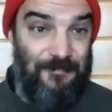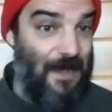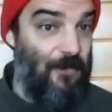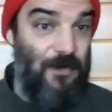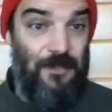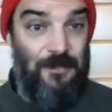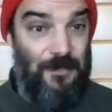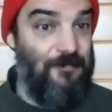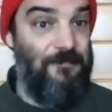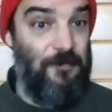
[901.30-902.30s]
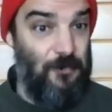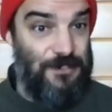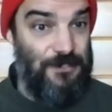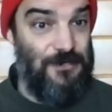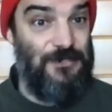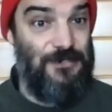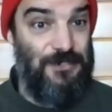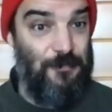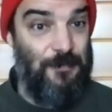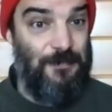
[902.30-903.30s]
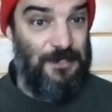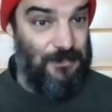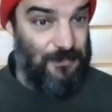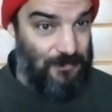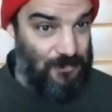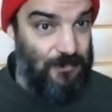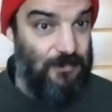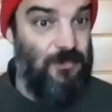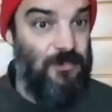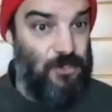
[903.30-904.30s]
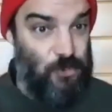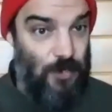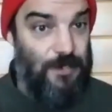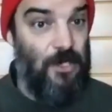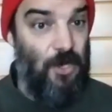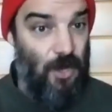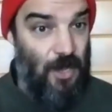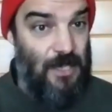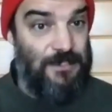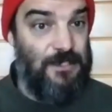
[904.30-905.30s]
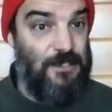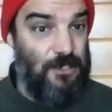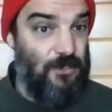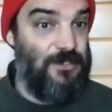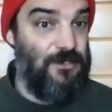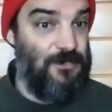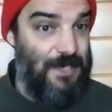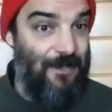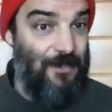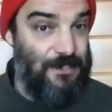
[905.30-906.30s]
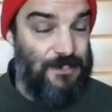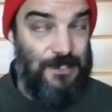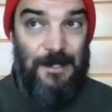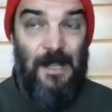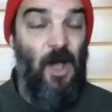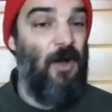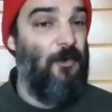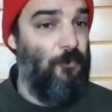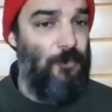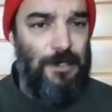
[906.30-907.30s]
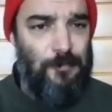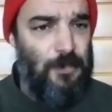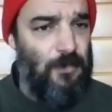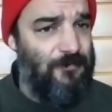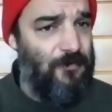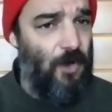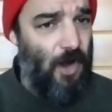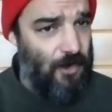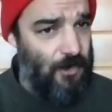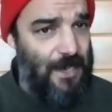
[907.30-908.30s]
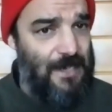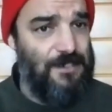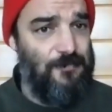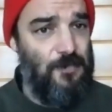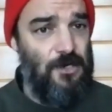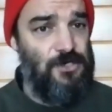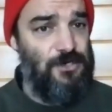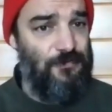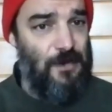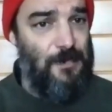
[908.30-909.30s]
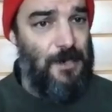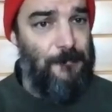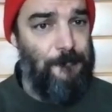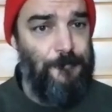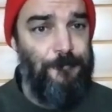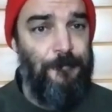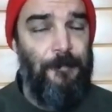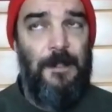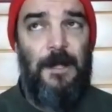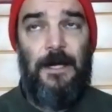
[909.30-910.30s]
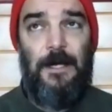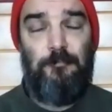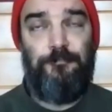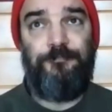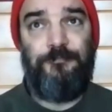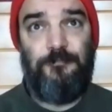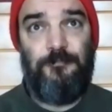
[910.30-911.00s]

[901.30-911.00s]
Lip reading: and found other influencers to join the cause and to use their talents. Really beautiful art has emerged from it. Um,